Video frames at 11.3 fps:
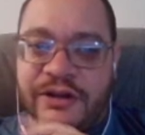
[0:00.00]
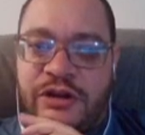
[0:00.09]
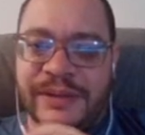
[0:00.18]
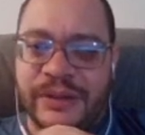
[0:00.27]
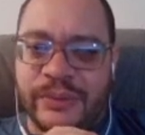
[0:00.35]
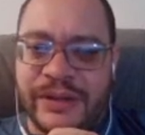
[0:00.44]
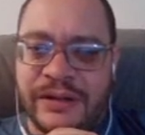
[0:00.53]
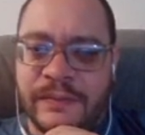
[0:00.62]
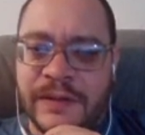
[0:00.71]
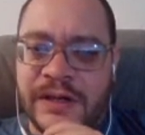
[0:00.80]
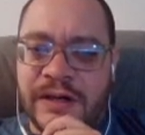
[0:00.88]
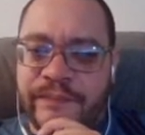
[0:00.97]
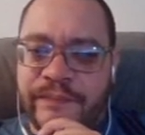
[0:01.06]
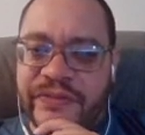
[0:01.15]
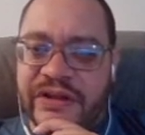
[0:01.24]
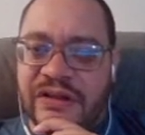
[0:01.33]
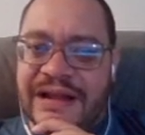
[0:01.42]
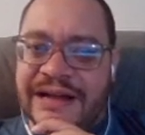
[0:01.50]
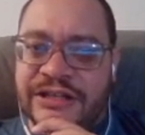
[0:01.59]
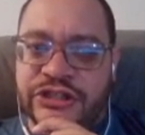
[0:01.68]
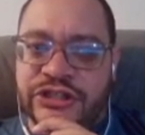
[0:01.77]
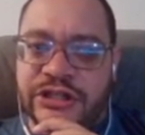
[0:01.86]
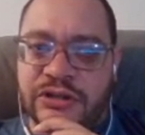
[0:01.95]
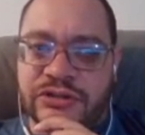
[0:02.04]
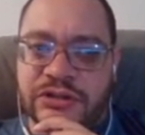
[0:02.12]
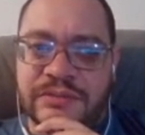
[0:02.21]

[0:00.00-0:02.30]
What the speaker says: I'm like, well, the Galactus shells are